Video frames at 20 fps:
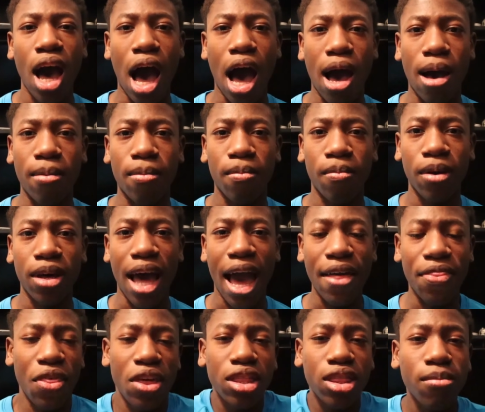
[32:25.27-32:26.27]
But
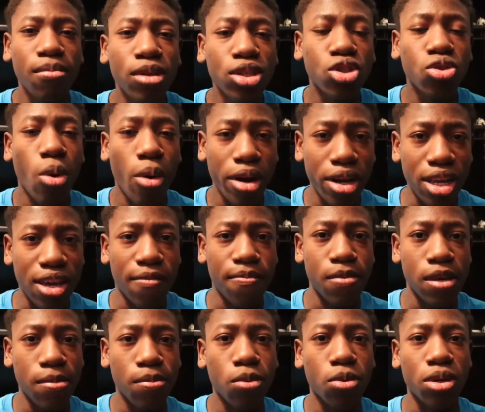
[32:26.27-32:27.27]
I think the majority of
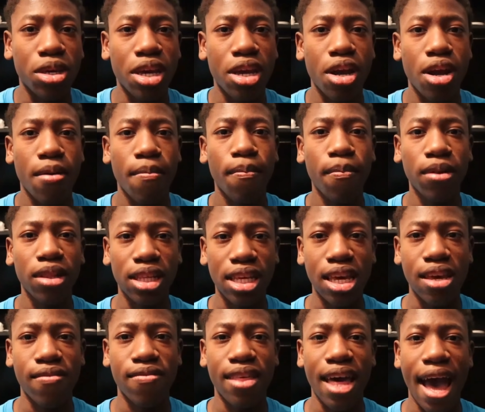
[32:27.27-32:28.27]
people here
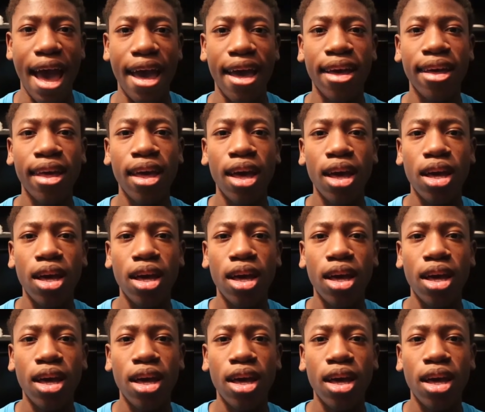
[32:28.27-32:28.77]
believe that